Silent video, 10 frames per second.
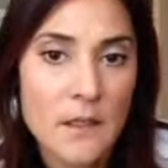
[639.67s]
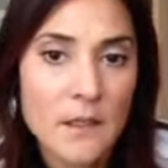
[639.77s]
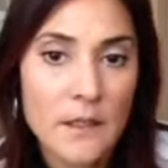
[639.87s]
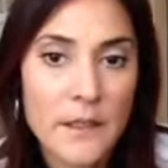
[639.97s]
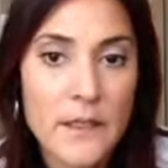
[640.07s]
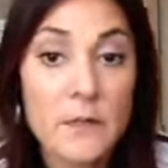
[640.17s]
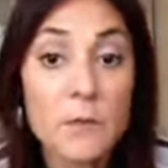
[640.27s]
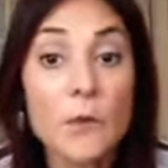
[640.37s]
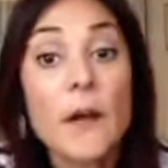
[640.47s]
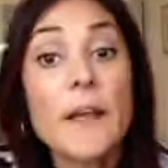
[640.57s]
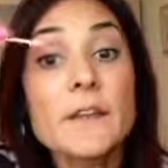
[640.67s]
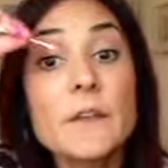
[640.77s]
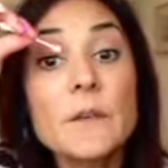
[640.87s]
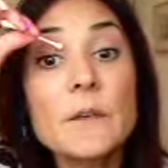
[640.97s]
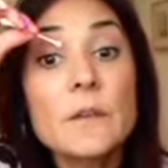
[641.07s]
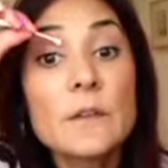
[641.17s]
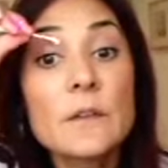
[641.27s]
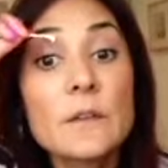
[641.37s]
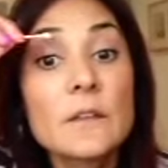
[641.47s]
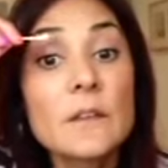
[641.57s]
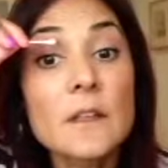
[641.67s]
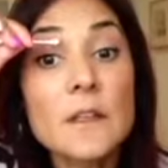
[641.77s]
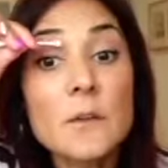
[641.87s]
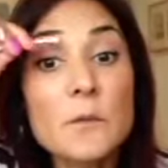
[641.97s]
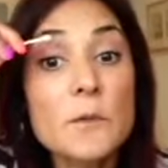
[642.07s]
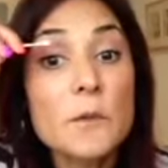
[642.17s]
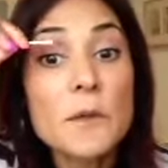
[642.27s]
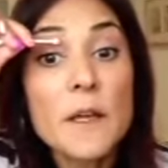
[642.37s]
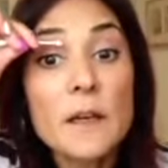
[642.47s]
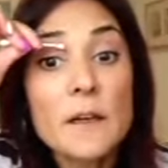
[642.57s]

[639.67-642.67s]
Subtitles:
clean up, or I do. A little boo-boo there.